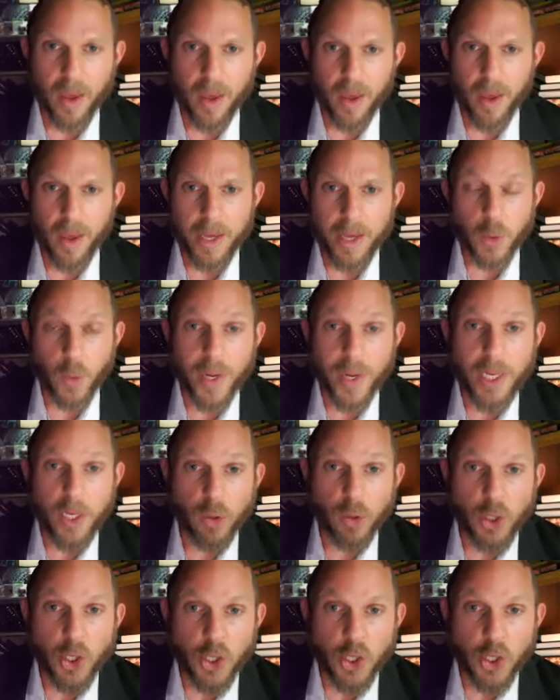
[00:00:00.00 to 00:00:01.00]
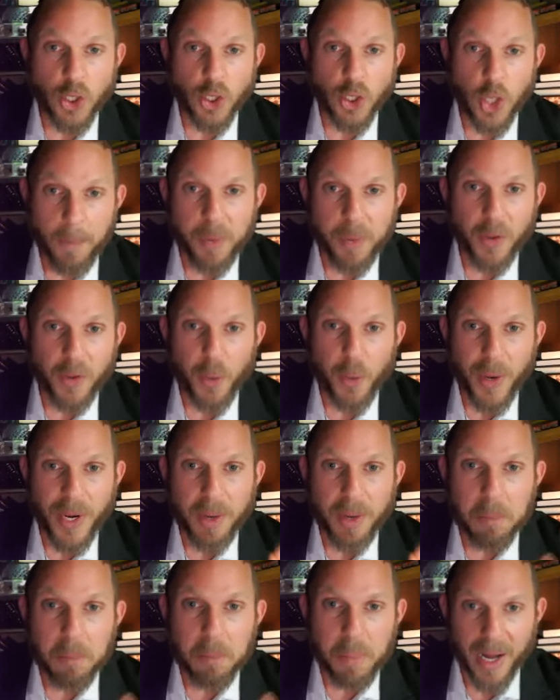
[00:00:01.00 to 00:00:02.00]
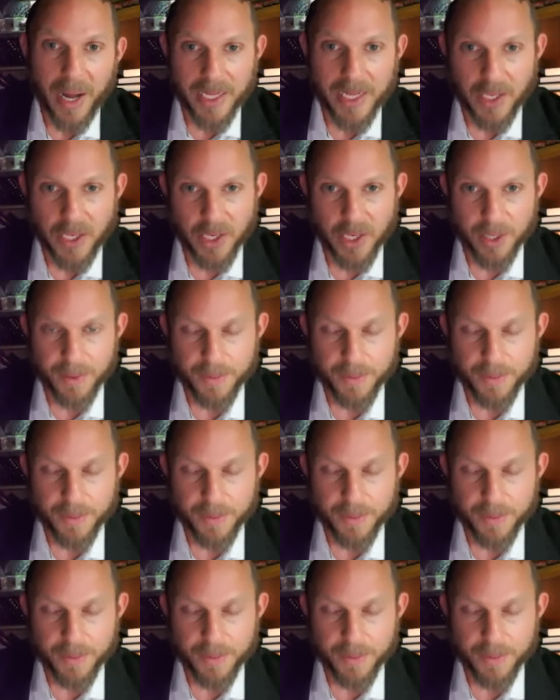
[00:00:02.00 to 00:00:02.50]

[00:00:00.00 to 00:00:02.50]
is when you stop between bites.